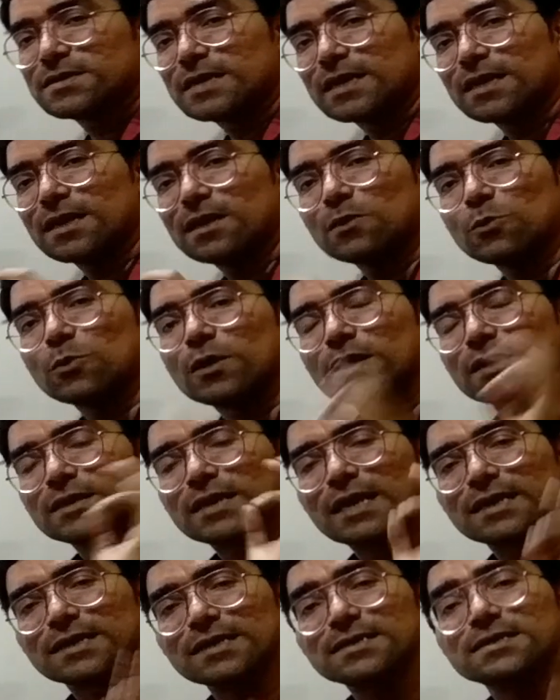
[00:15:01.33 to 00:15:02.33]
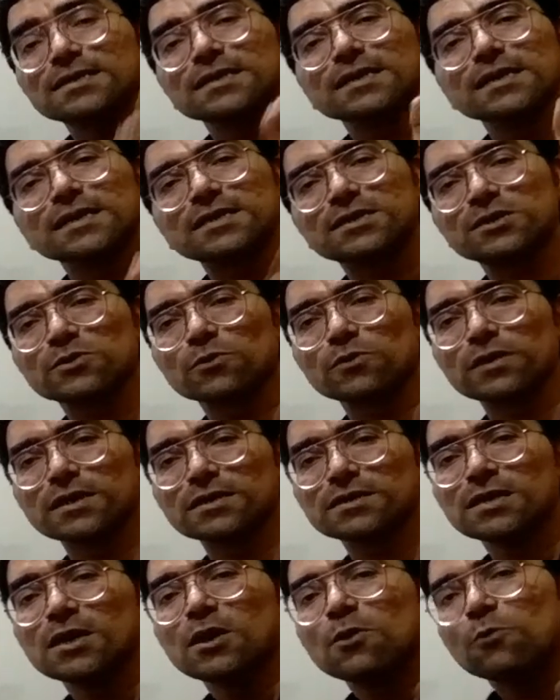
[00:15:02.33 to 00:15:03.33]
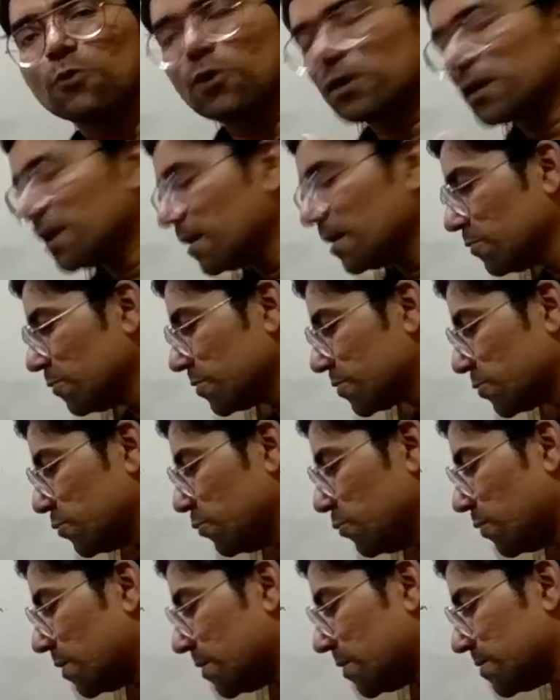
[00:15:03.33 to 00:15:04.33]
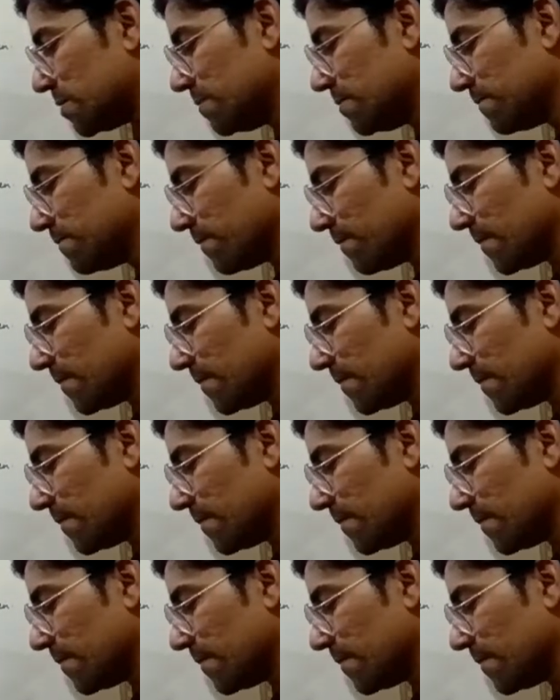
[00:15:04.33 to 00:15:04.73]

single word, that is stories. What are those two words?